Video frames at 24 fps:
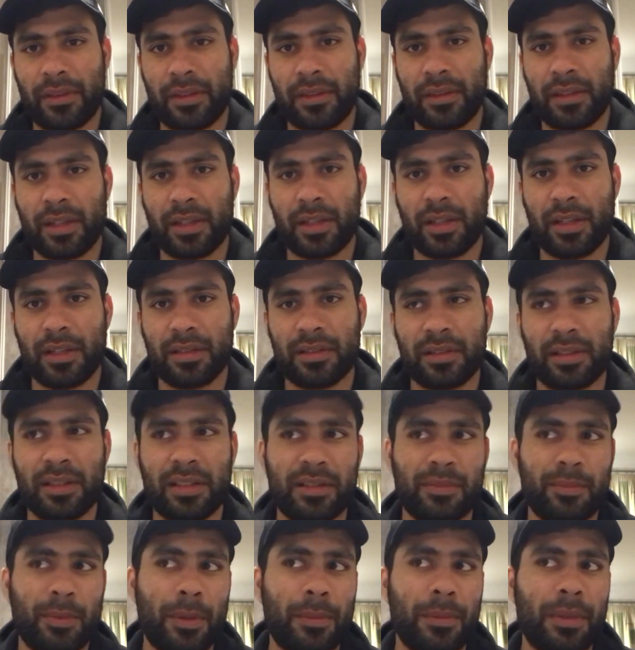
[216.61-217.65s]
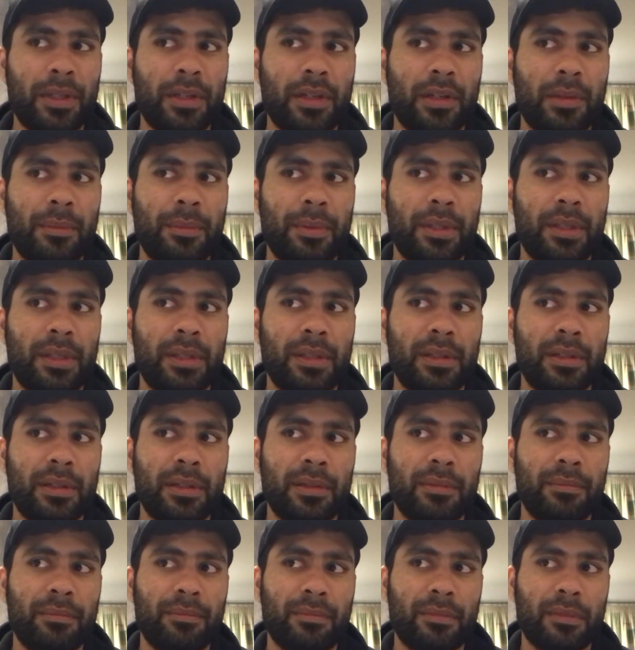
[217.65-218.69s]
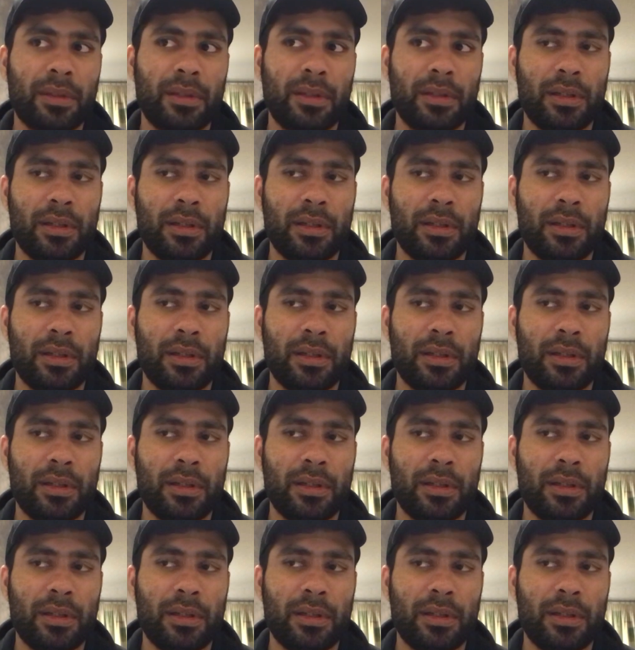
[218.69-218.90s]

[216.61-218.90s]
I think it's probably gonna be an